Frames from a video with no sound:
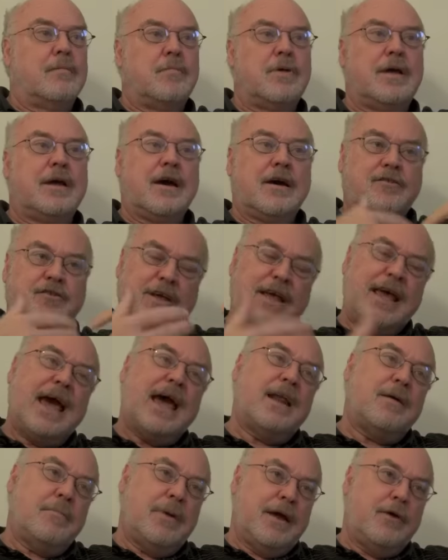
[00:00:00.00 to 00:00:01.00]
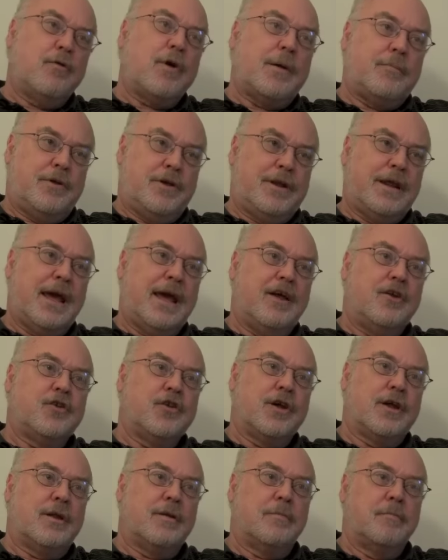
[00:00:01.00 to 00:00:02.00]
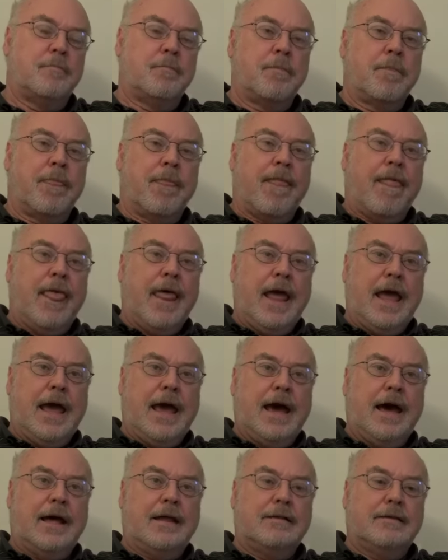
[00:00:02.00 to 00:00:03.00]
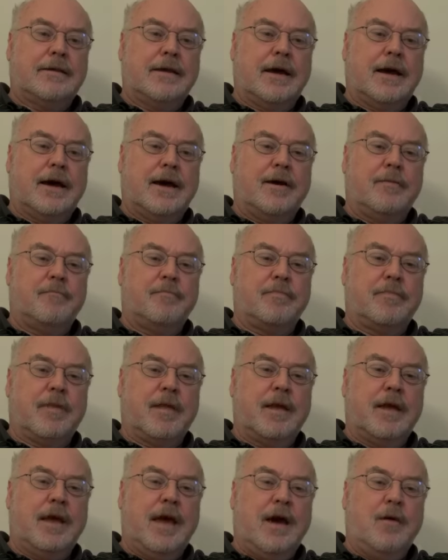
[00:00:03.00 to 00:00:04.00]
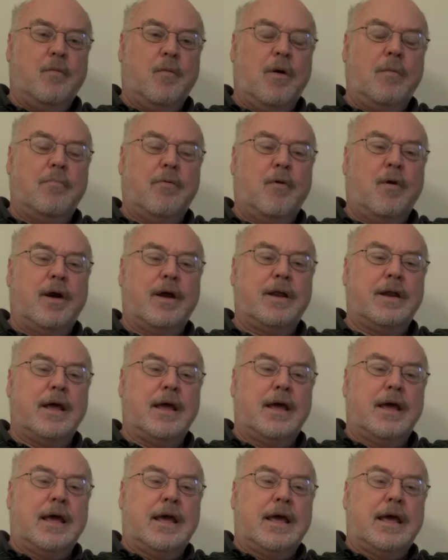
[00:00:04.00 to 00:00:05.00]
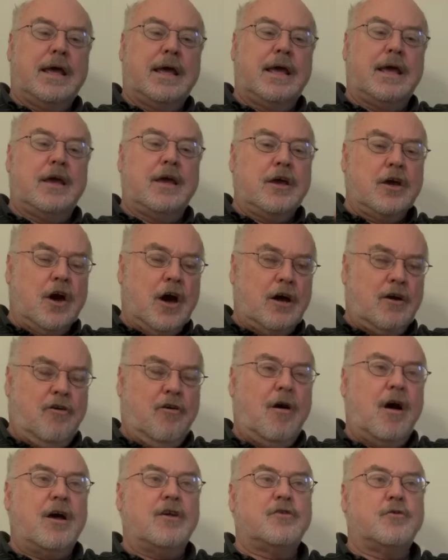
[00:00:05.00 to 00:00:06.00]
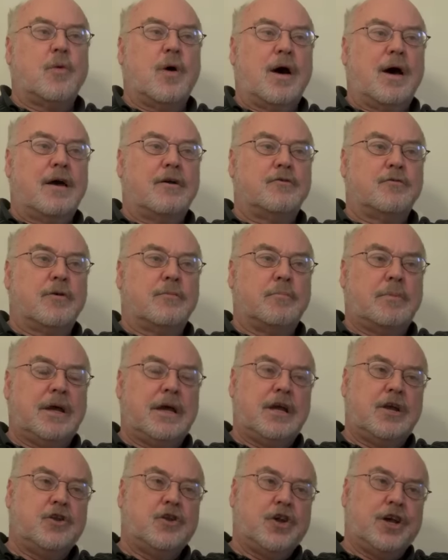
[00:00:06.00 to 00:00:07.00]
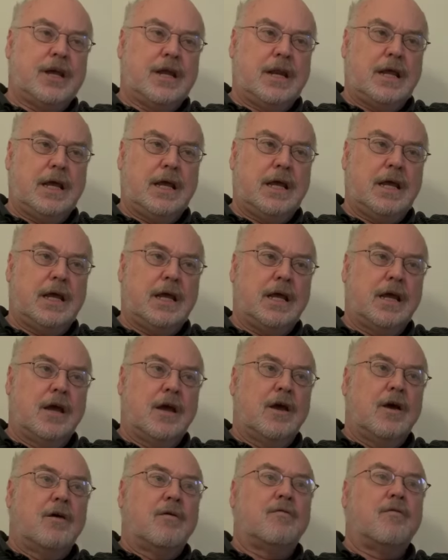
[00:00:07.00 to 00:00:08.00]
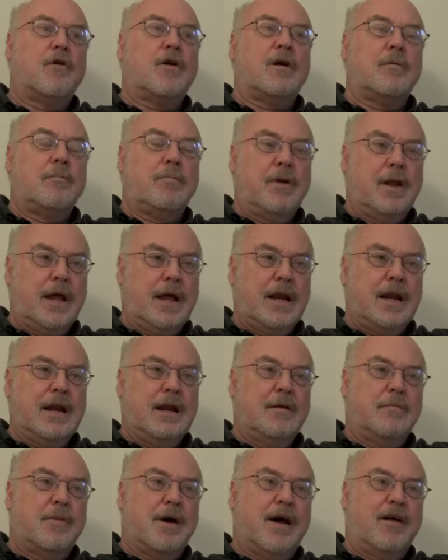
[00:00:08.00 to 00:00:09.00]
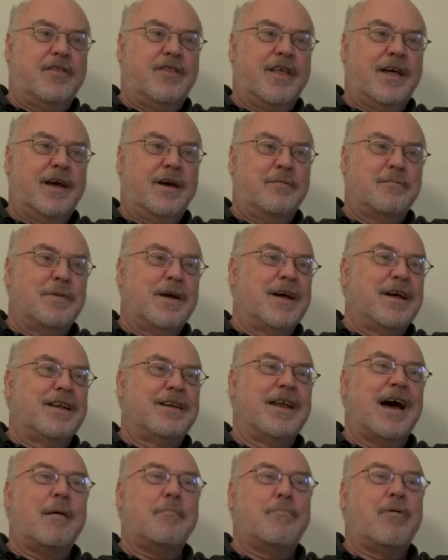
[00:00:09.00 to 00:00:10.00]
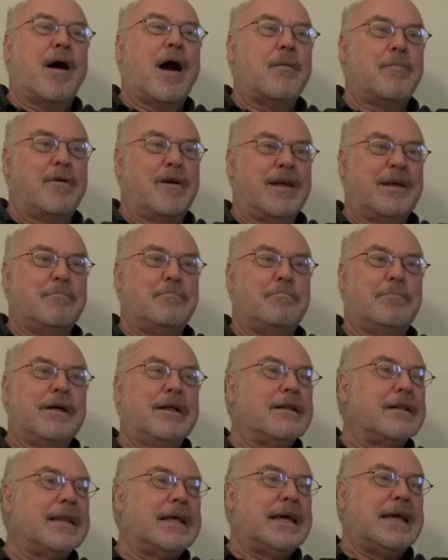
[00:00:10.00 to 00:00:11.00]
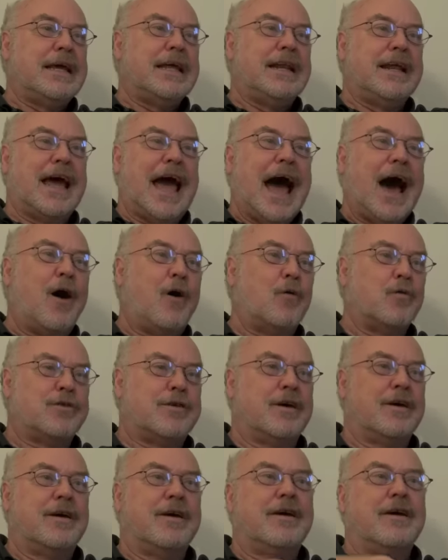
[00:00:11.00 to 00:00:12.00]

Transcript: because he had a big reputation. And um, he, at one point, he got crosswise with P G and E for complaining about them not properly building out